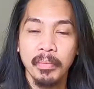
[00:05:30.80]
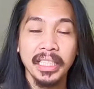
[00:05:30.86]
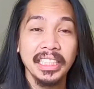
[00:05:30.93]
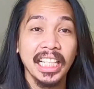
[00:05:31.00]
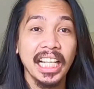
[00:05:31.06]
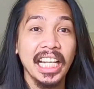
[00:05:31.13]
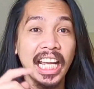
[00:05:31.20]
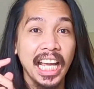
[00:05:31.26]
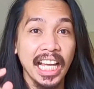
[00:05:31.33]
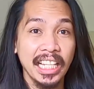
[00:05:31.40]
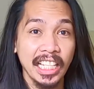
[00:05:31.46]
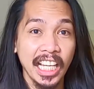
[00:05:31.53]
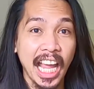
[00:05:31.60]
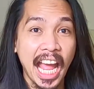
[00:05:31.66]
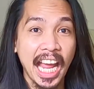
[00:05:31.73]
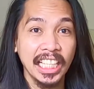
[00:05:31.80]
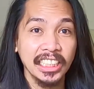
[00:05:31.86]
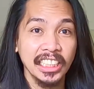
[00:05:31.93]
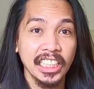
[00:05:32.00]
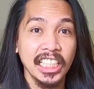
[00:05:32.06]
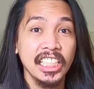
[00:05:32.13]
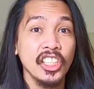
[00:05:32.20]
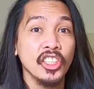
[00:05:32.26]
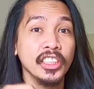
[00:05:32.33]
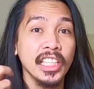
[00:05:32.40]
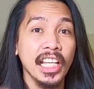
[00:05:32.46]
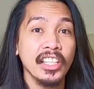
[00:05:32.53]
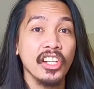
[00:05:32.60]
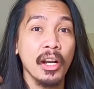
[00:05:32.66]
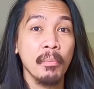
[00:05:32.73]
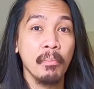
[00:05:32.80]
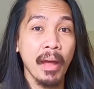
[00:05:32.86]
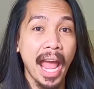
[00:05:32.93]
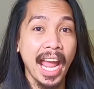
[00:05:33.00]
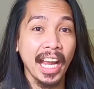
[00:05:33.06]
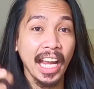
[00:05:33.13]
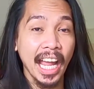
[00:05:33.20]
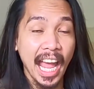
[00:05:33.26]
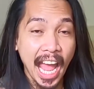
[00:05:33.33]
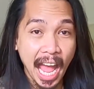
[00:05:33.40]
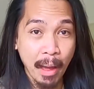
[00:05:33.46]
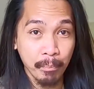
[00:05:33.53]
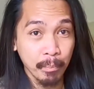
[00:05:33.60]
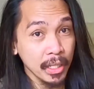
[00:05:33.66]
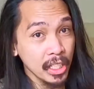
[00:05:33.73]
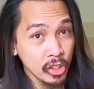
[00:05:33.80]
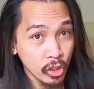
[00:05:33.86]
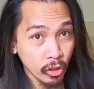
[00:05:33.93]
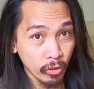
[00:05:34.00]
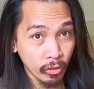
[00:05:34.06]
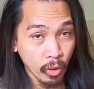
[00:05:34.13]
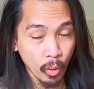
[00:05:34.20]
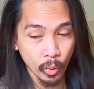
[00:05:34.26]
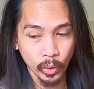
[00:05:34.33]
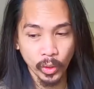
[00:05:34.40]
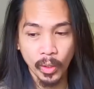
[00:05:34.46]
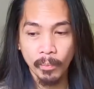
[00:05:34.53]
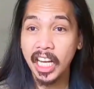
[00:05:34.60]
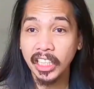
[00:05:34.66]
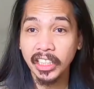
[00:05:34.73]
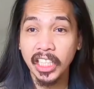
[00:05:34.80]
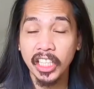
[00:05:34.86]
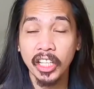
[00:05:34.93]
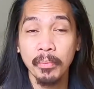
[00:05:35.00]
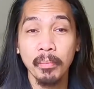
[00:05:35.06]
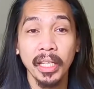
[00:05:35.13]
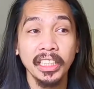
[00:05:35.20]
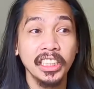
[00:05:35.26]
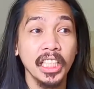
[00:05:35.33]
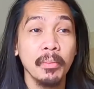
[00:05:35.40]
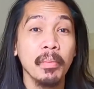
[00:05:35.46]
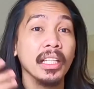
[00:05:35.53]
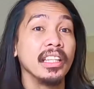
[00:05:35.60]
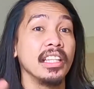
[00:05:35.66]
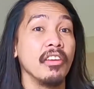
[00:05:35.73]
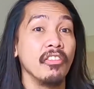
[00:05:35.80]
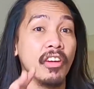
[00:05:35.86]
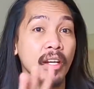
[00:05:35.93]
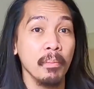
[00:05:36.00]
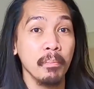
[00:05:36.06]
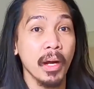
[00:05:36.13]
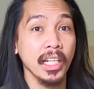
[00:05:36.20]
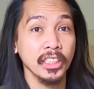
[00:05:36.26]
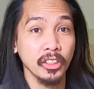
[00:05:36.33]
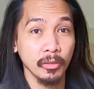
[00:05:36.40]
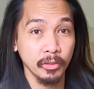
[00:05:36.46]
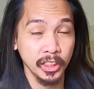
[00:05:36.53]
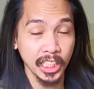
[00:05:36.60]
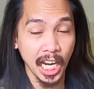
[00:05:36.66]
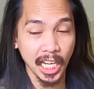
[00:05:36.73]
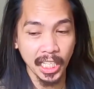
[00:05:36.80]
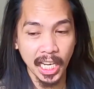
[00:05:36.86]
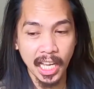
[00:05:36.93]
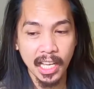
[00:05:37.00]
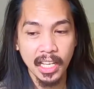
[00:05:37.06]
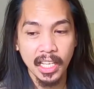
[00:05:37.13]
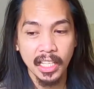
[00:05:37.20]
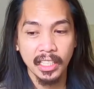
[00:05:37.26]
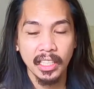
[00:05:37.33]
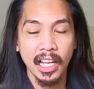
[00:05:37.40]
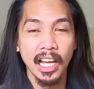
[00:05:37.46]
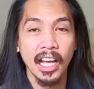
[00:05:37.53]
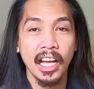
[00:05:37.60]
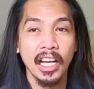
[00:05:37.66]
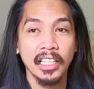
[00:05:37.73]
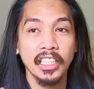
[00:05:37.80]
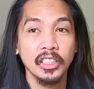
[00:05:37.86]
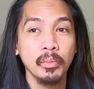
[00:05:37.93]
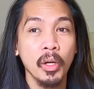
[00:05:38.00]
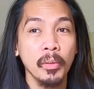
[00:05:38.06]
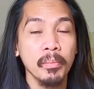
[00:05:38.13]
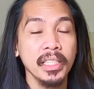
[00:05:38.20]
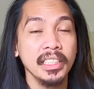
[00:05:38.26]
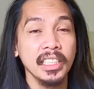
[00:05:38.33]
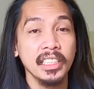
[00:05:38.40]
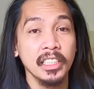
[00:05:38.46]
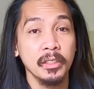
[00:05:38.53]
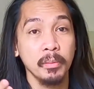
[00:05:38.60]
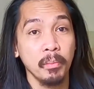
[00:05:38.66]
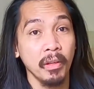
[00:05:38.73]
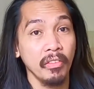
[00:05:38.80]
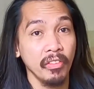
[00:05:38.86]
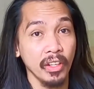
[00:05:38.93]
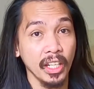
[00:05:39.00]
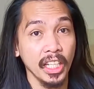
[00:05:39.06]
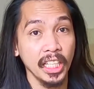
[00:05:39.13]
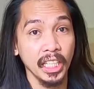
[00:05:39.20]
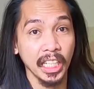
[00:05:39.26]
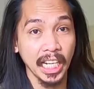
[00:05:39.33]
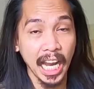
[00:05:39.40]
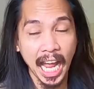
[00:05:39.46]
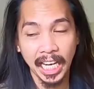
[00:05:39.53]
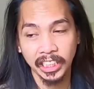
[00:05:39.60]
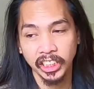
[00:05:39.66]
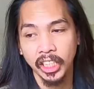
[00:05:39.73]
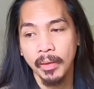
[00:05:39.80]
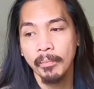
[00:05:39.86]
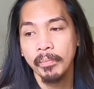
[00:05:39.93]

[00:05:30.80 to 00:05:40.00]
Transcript: basically and cash in your central bank app in your phone. Not here in Beijing but different parts of China. The small businesses prefer cash.